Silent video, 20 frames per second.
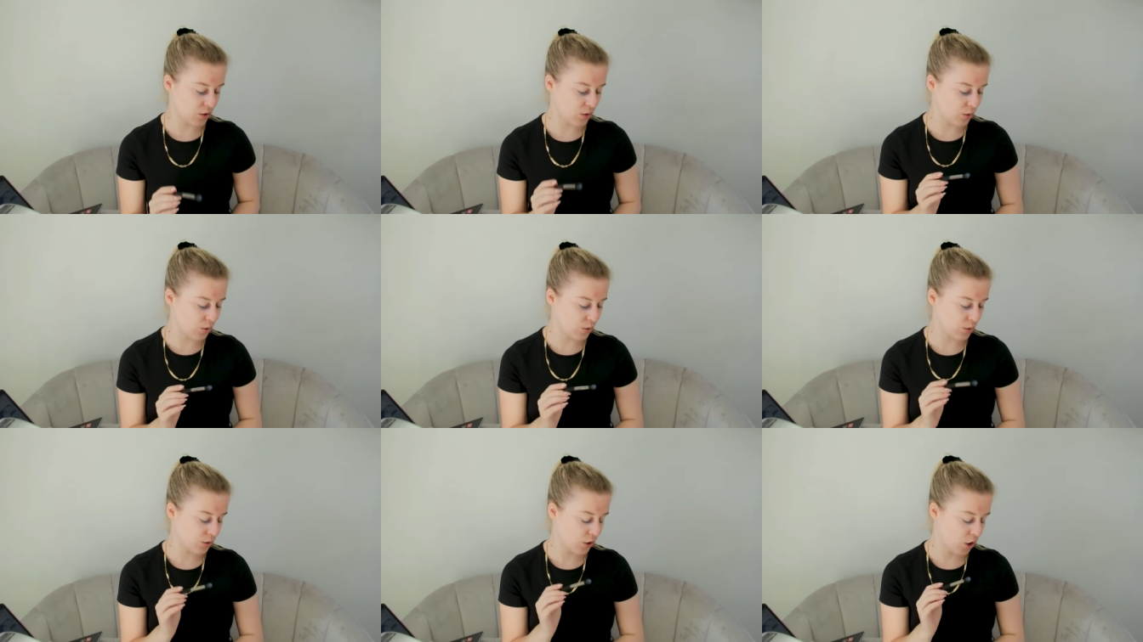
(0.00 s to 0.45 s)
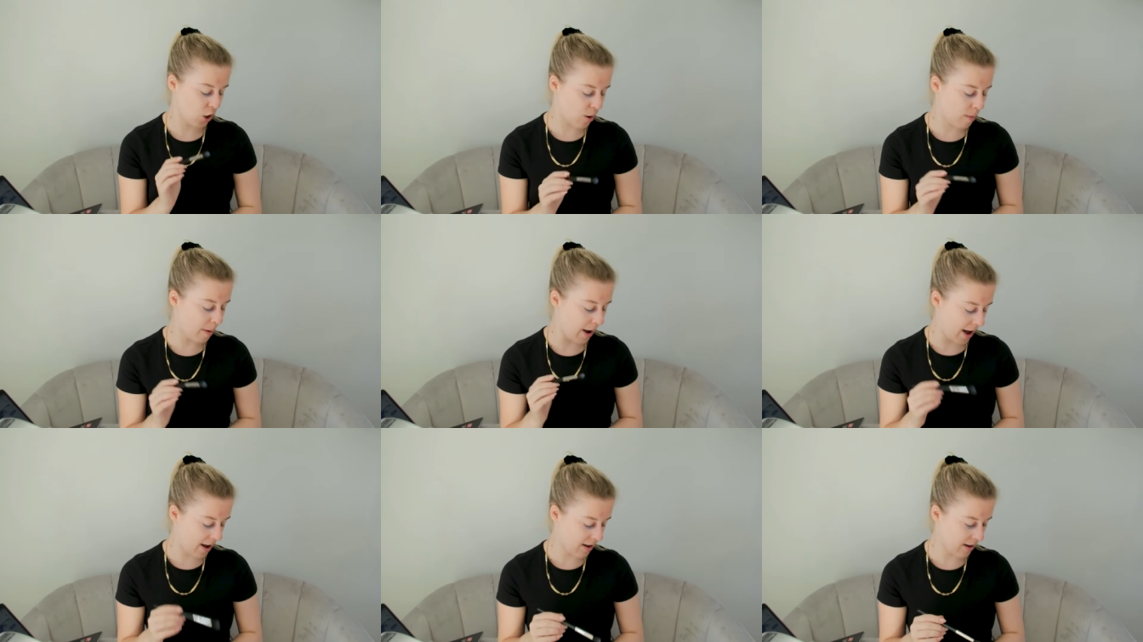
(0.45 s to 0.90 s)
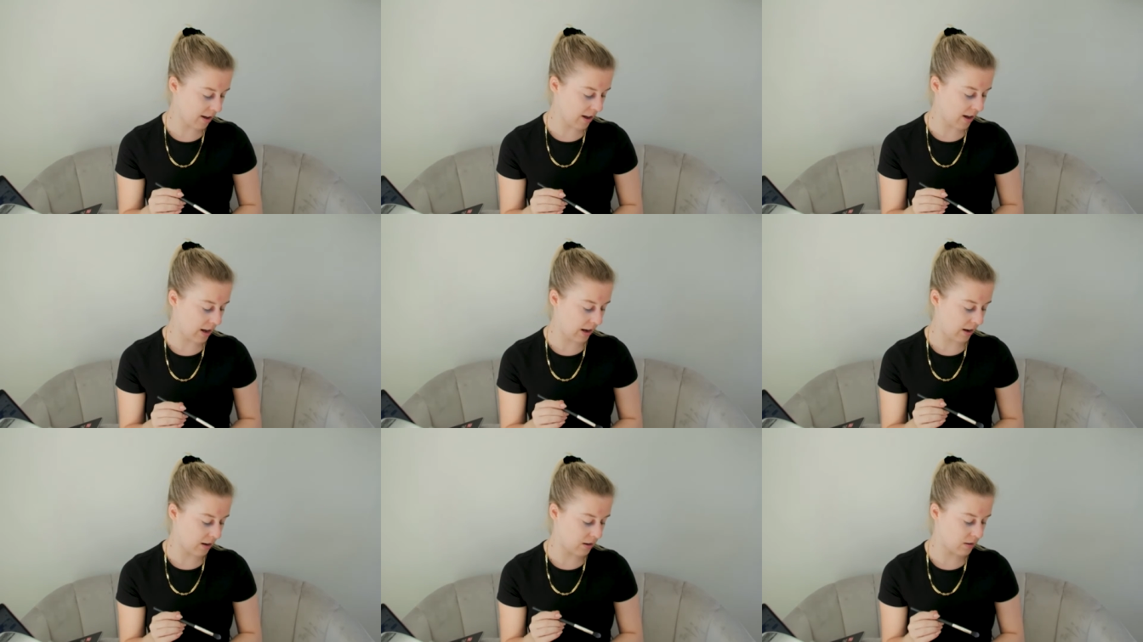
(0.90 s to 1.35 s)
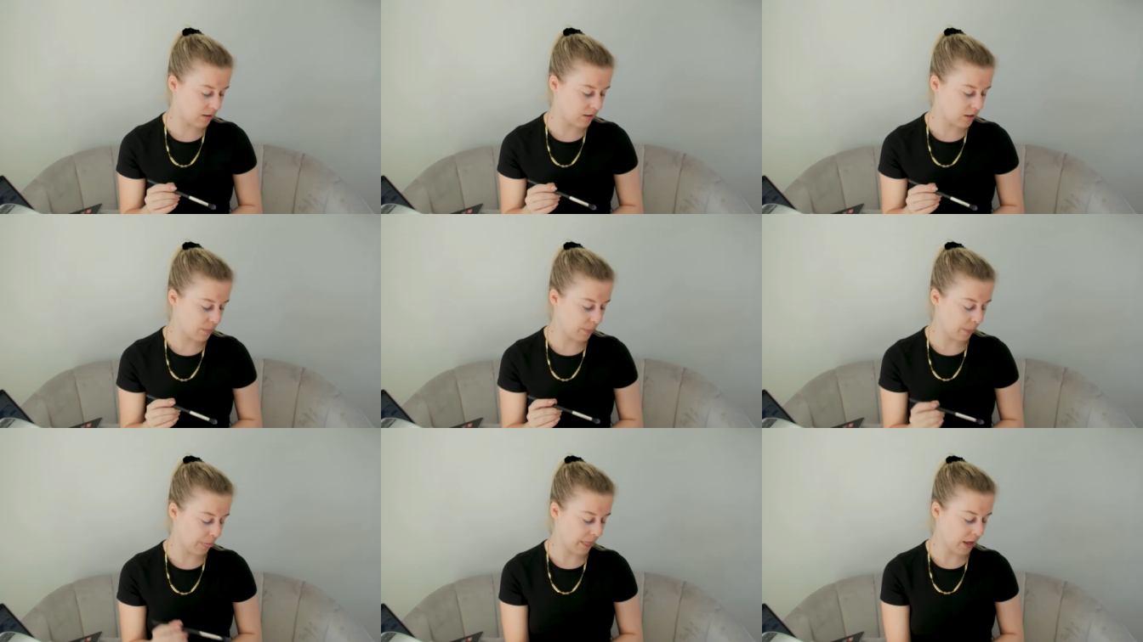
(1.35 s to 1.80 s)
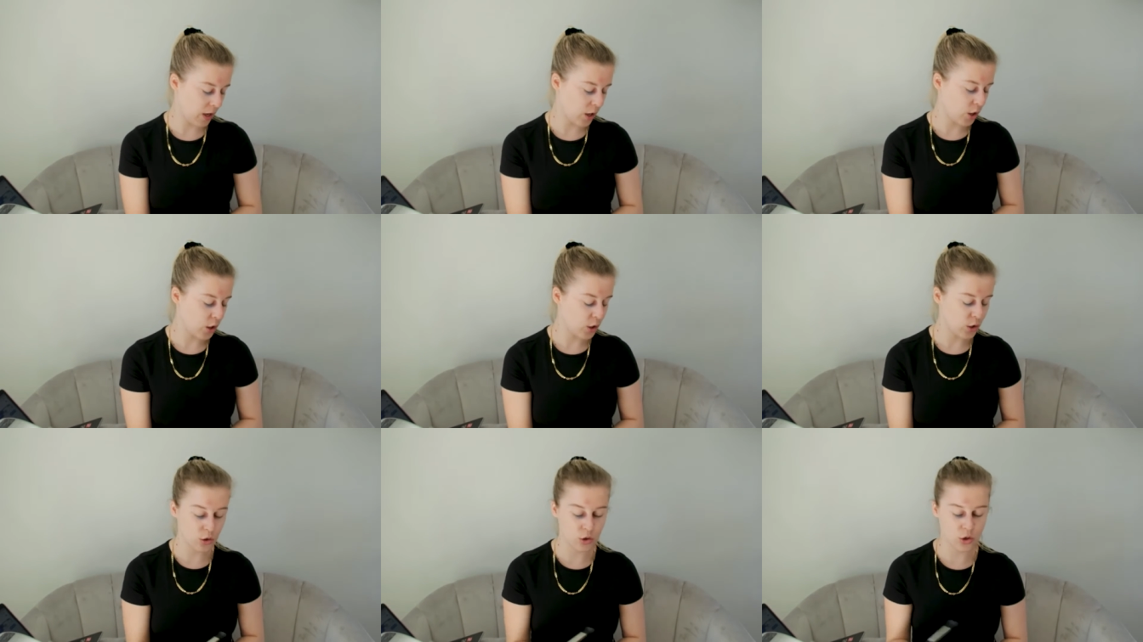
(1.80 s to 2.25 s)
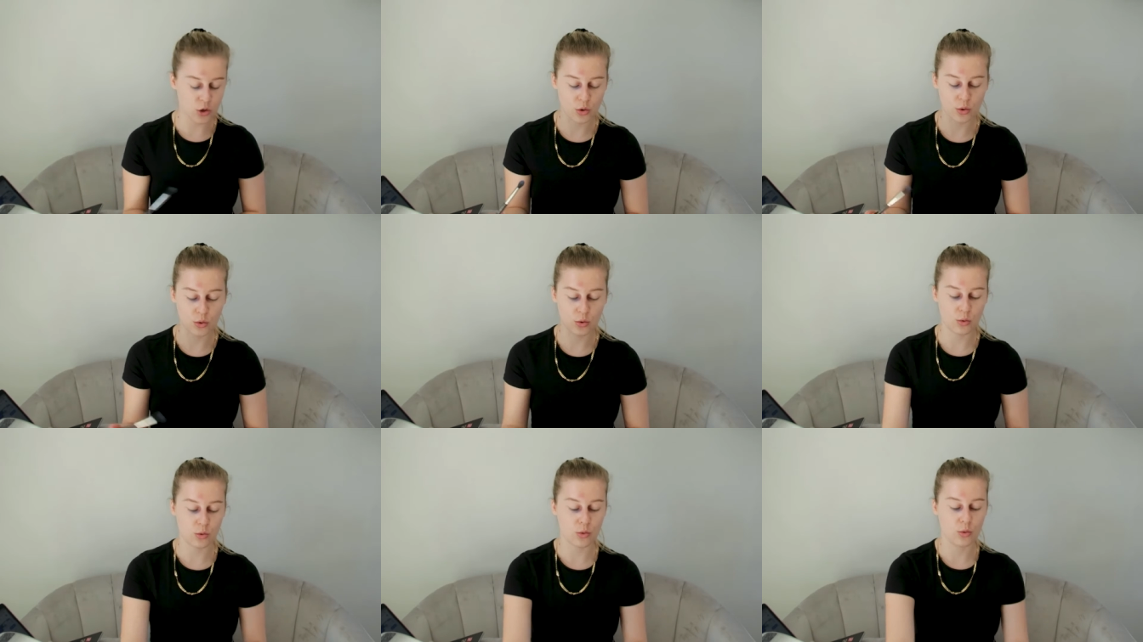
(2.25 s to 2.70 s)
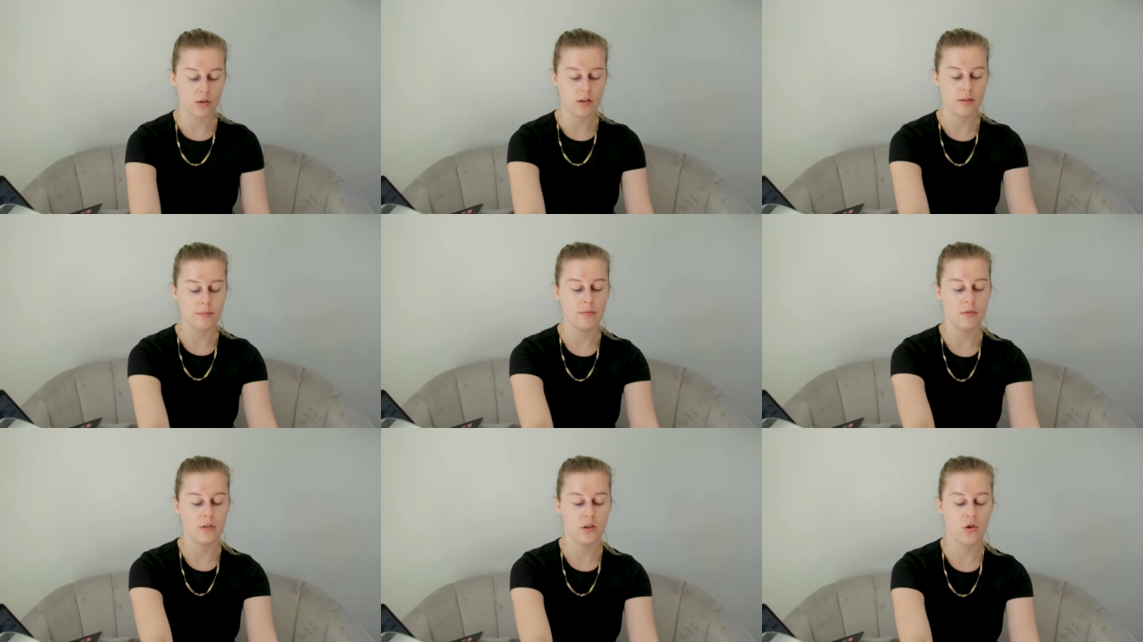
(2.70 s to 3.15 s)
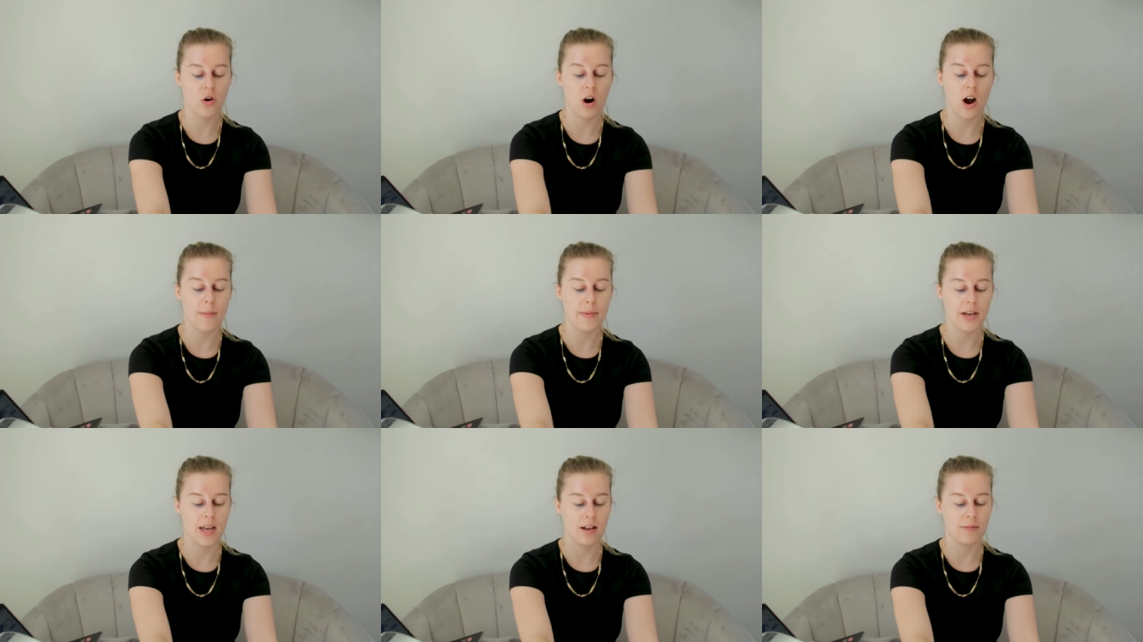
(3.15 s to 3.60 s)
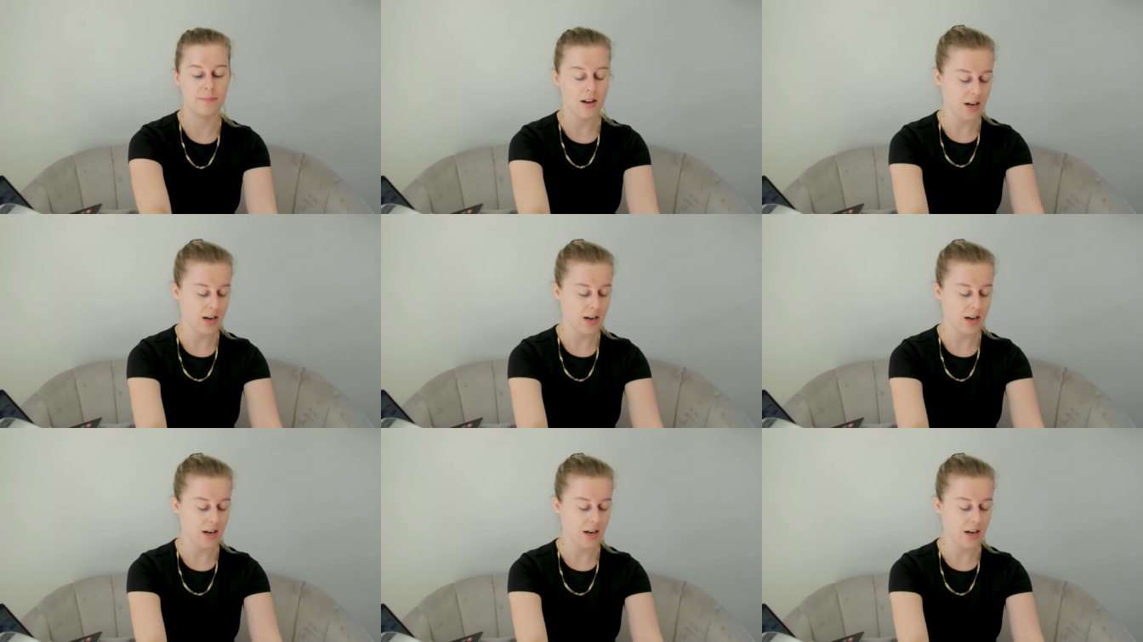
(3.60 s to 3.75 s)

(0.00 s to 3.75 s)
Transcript: to go back and do crime again.